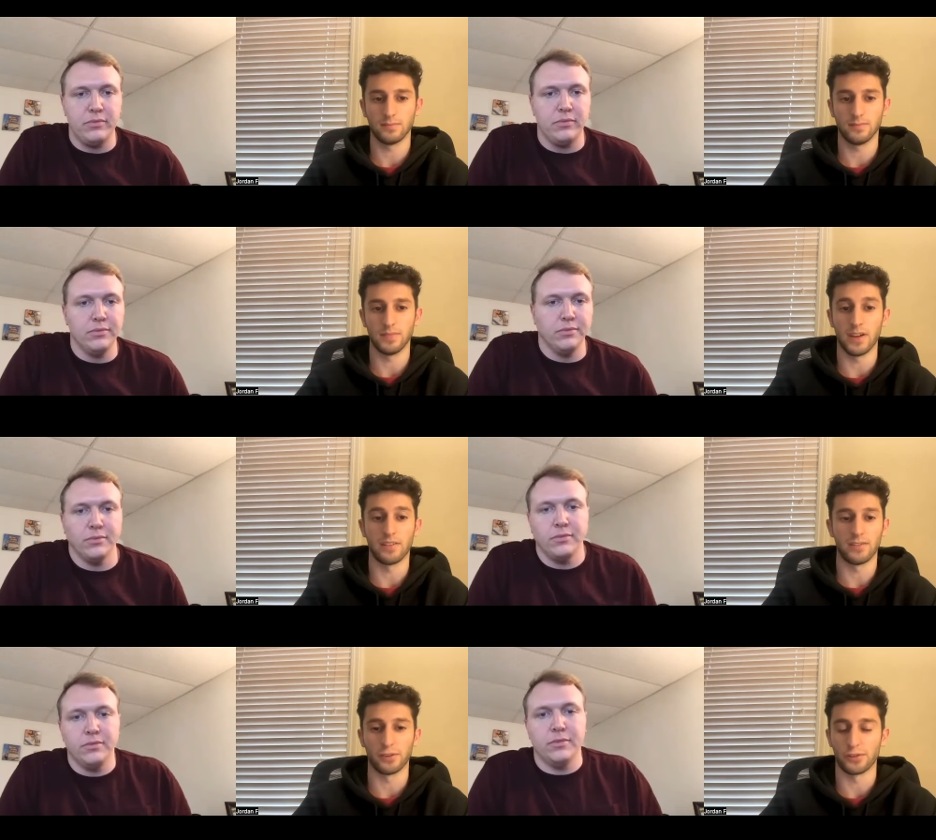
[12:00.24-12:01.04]
Speaker 1: Yeah,
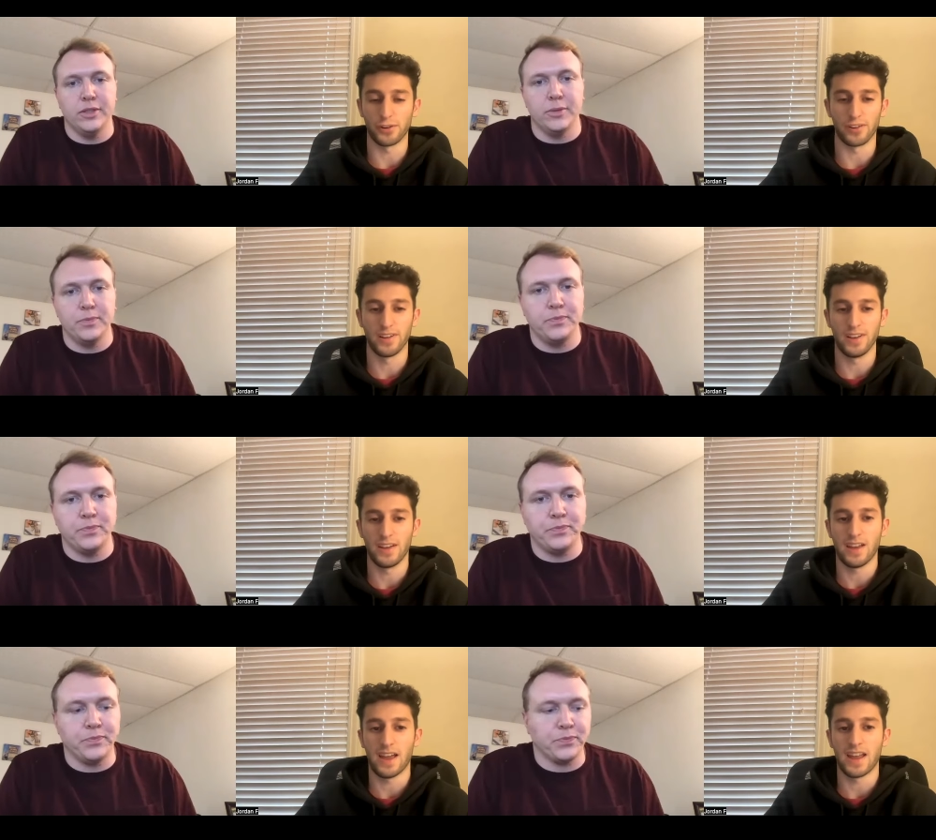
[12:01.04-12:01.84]
for sure.
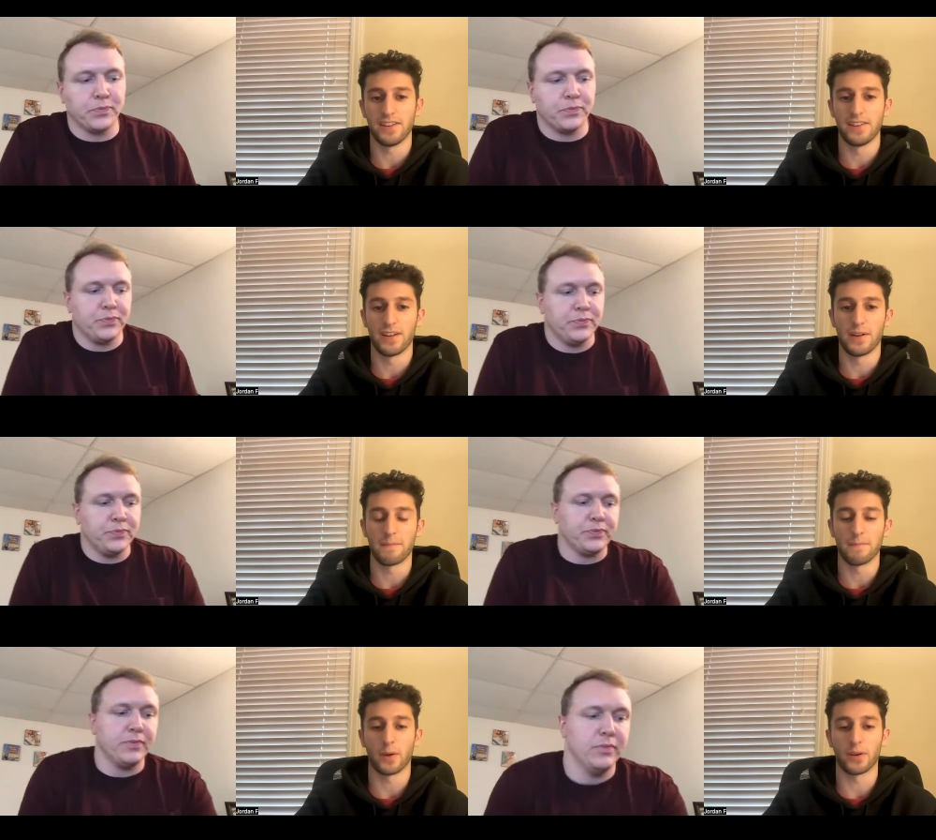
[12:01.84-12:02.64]
And
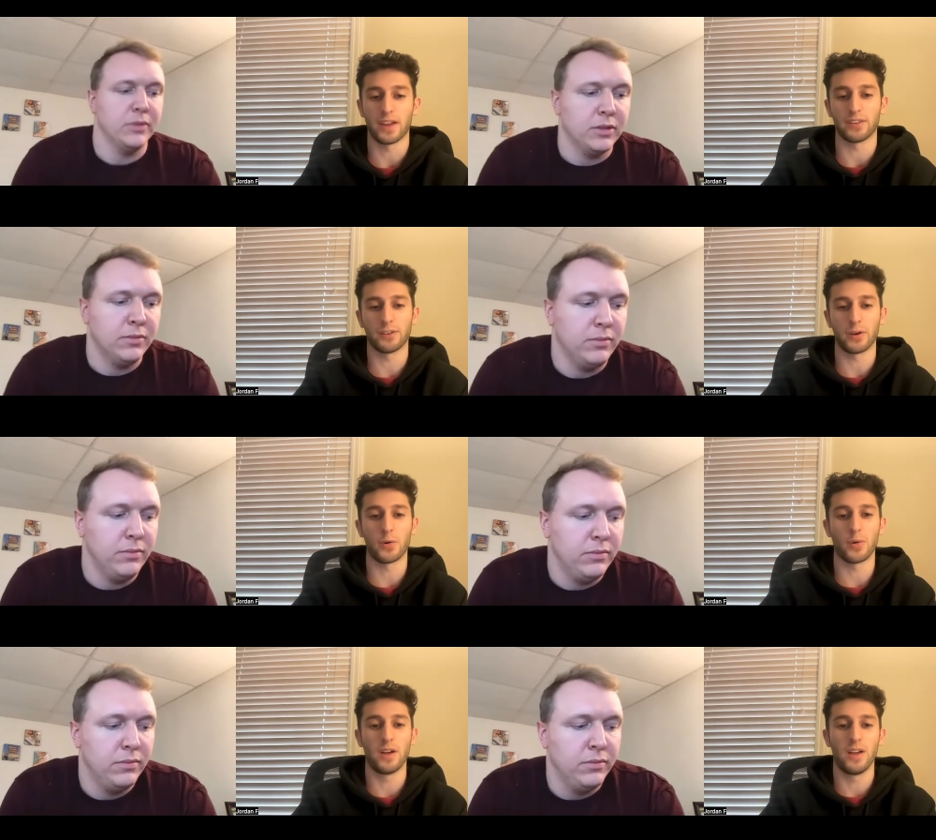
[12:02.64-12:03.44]
um, okay,
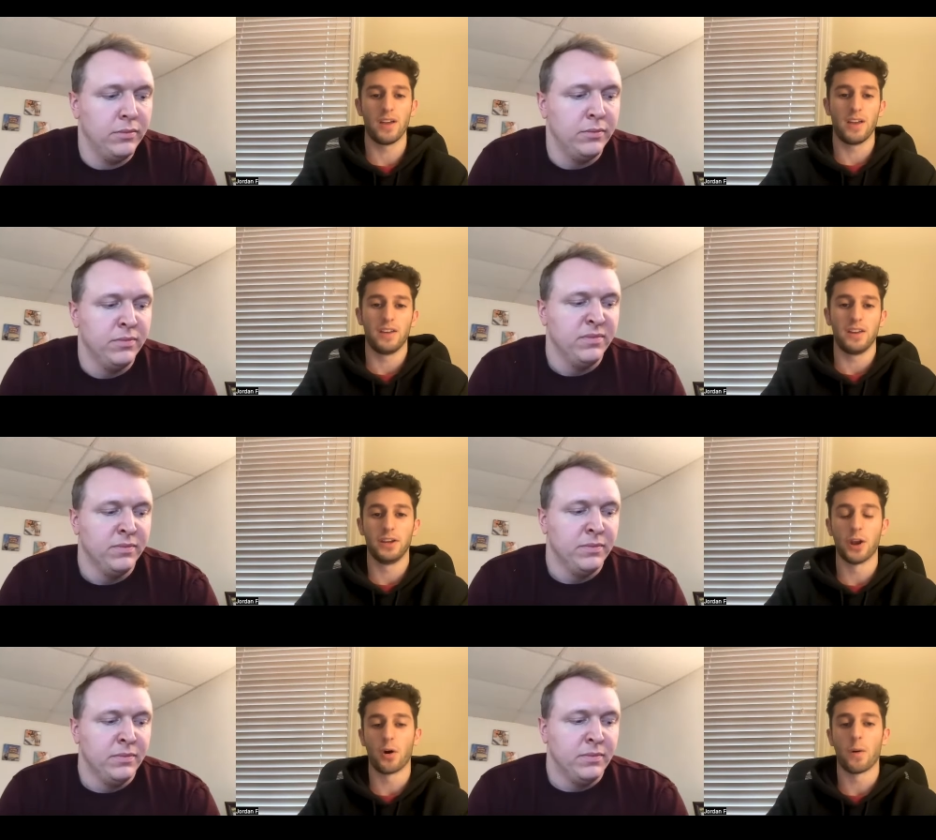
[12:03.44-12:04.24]
so
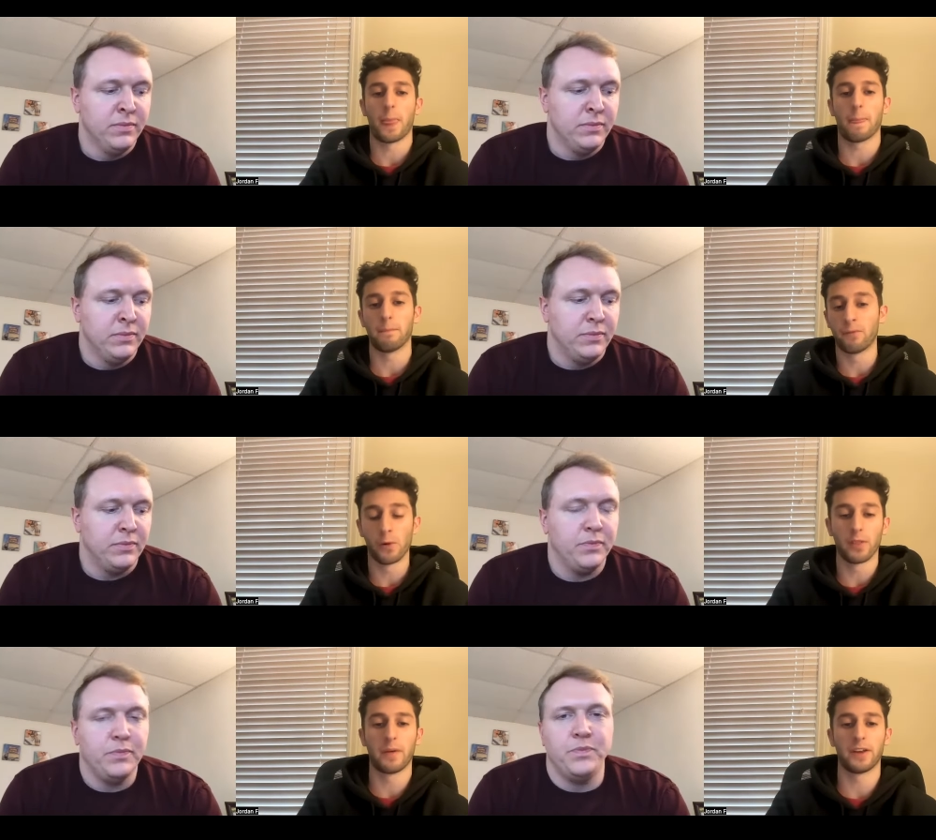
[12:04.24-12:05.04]
you know,
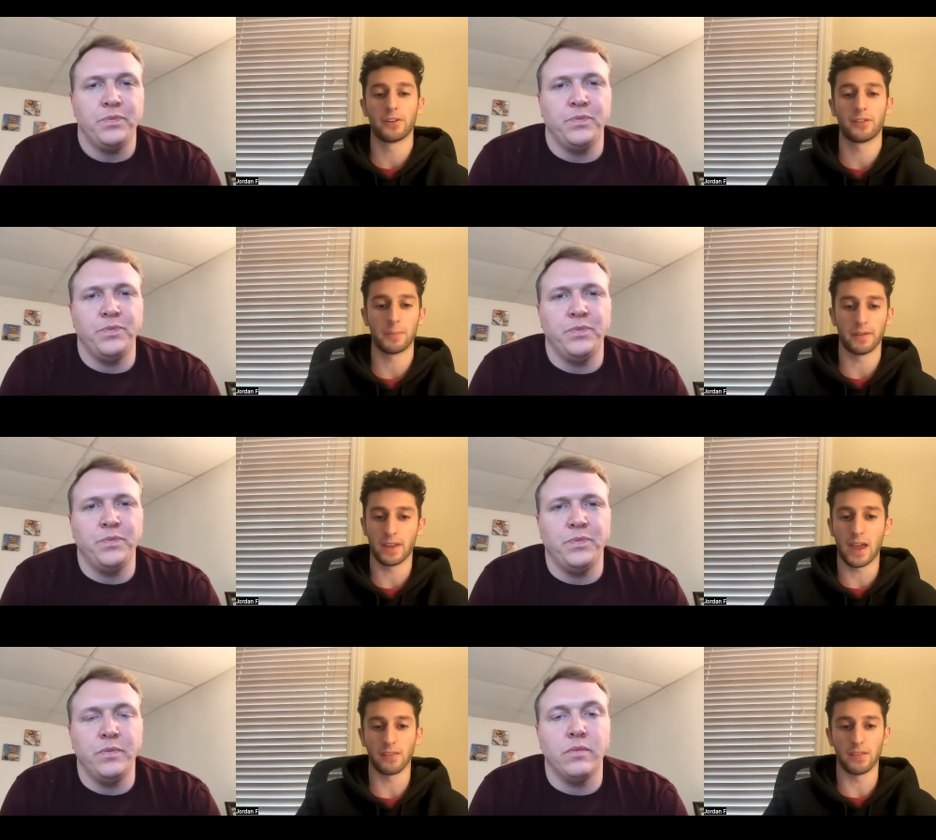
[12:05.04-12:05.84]
before the mentorship,
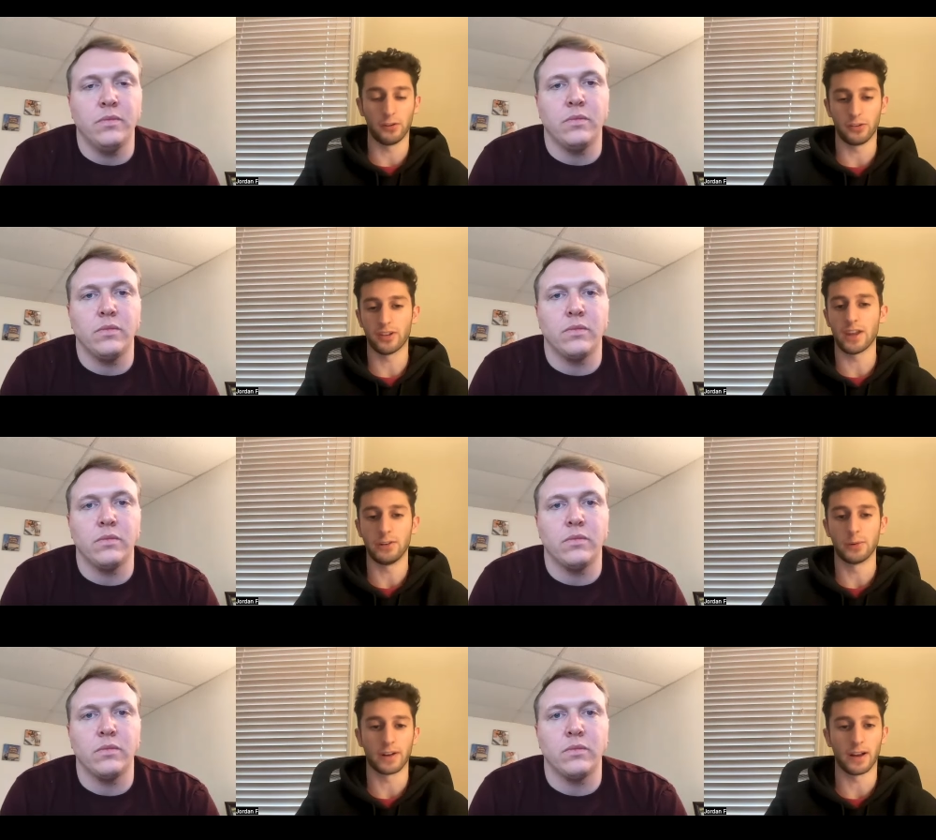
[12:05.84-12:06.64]
again, like you said,
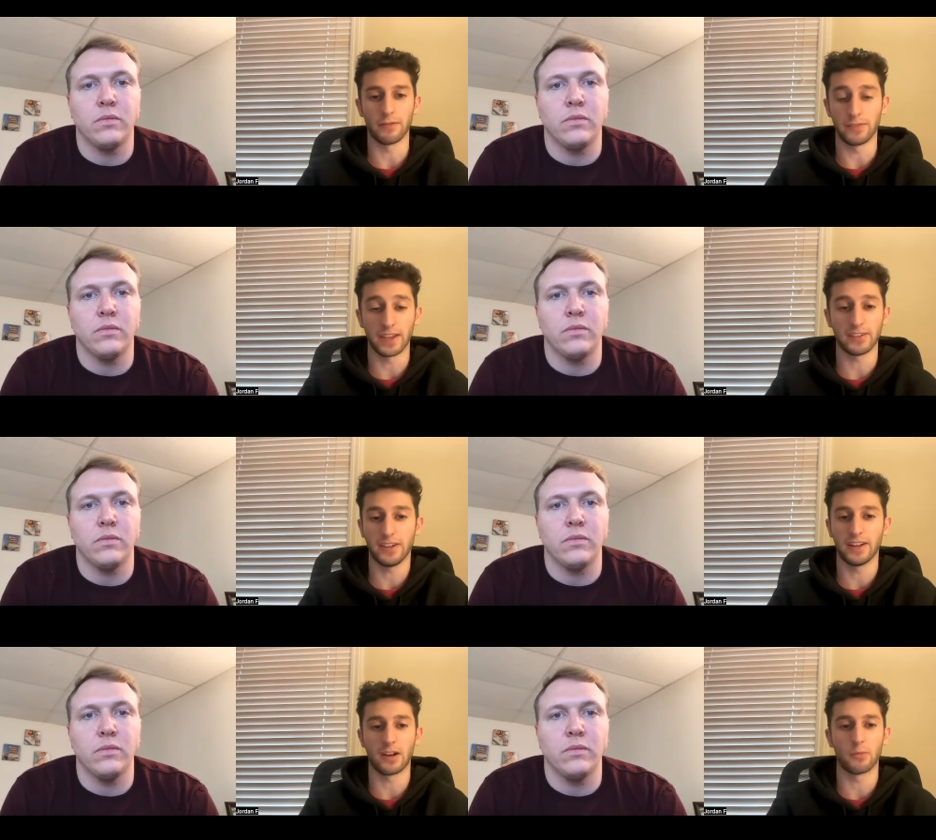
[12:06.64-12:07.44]
you were kind of
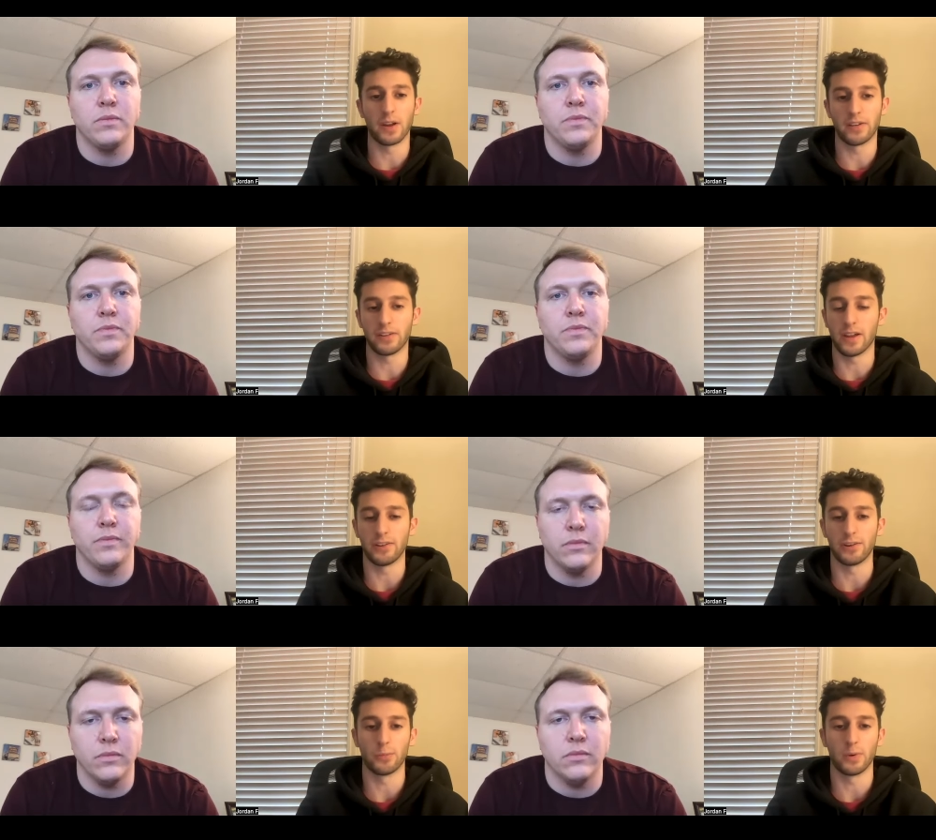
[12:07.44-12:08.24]
guessing on when to
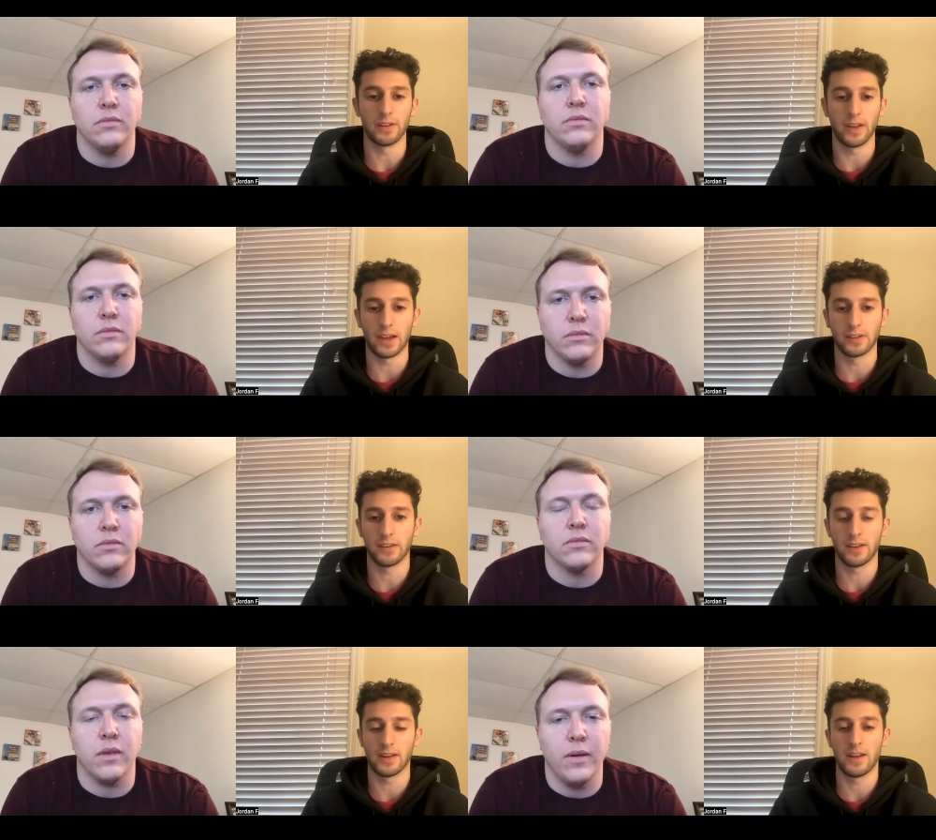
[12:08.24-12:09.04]
enter, when to exit.